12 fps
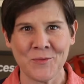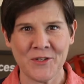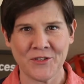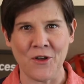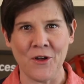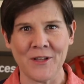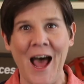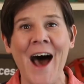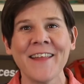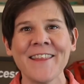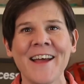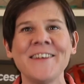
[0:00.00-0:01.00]
result,
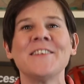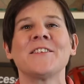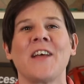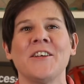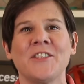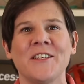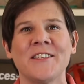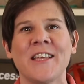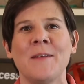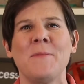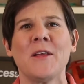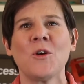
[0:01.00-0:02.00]
online discussions
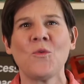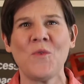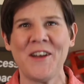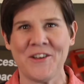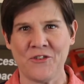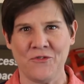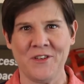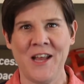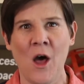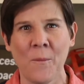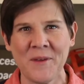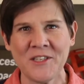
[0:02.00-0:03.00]
can be critical in
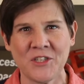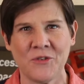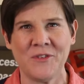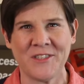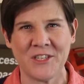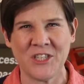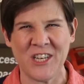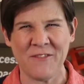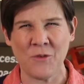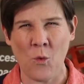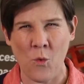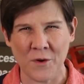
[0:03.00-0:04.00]
helping students achieve
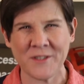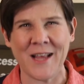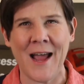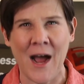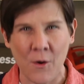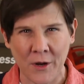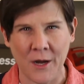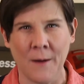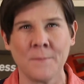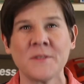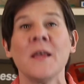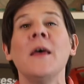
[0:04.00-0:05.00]
course
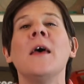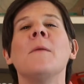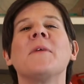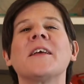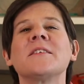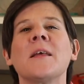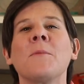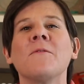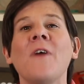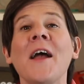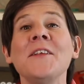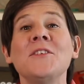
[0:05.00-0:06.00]
outcomes because they
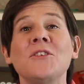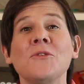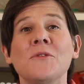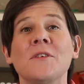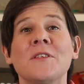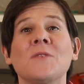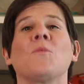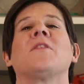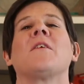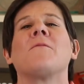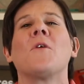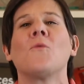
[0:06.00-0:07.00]
provide students
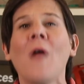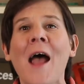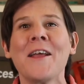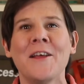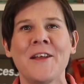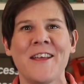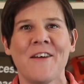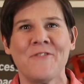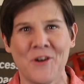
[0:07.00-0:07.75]
with a variety of